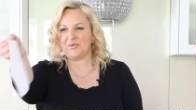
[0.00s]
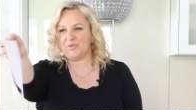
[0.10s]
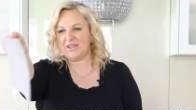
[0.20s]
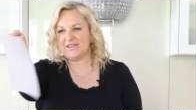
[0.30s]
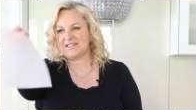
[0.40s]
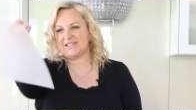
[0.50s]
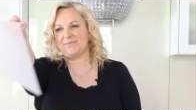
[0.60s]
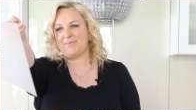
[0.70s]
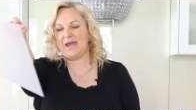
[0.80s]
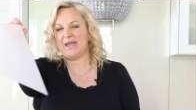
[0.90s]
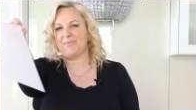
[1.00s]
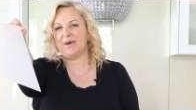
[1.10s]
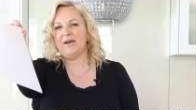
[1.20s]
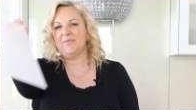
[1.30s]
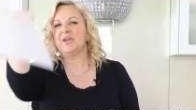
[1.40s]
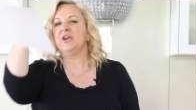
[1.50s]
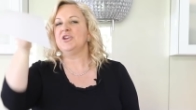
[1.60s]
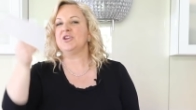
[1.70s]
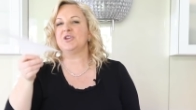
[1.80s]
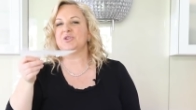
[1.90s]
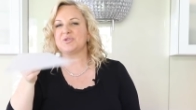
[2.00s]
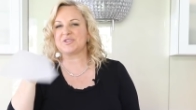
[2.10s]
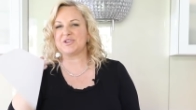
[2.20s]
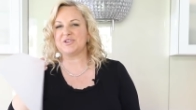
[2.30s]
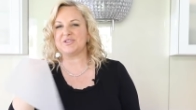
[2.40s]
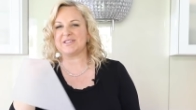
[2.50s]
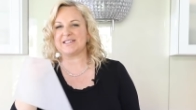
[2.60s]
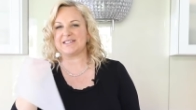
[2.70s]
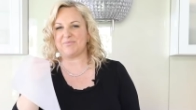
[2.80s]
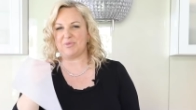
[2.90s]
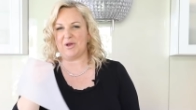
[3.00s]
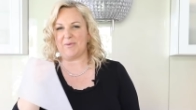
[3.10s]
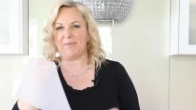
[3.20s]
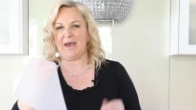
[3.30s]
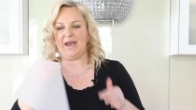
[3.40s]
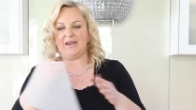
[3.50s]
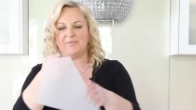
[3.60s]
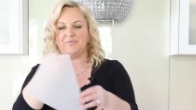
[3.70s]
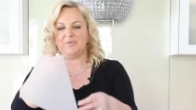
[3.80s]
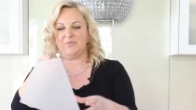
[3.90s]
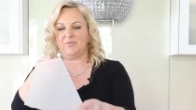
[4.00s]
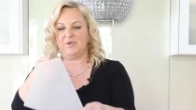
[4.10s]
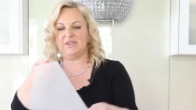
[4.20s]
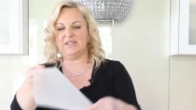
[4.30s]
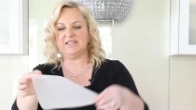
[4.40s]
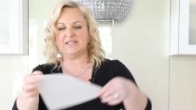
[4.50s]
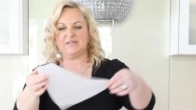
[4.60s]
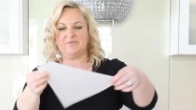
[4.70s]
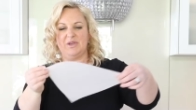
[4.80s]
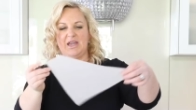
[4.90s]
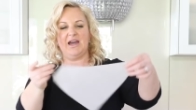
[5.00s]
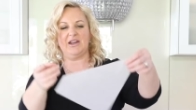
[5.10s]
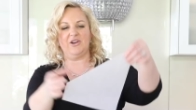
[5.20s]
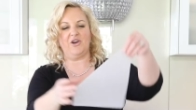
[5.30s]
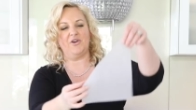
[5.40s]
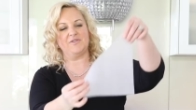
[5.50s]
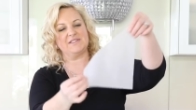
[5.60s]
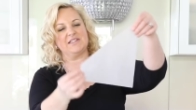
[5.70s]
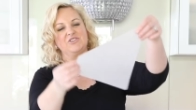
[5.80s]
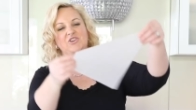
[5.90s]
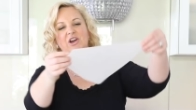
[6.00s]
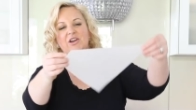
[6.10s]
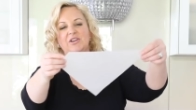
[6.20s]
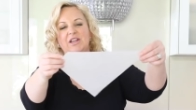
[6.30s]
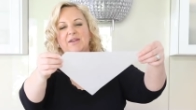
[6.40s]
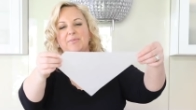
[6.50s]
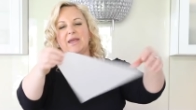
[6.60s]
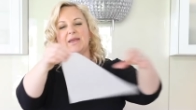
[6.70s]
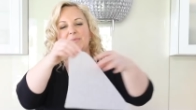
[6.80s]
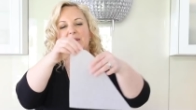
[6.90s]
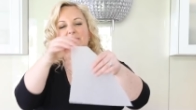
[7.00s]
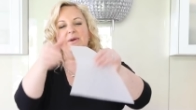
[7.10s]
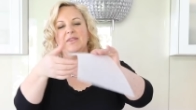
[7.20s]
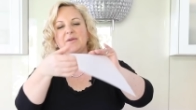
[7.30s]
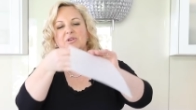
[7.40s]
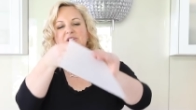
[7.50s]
with some paper. You can also use a Ziploc bag. With this, we cut an offset triangle out of baking paper, then we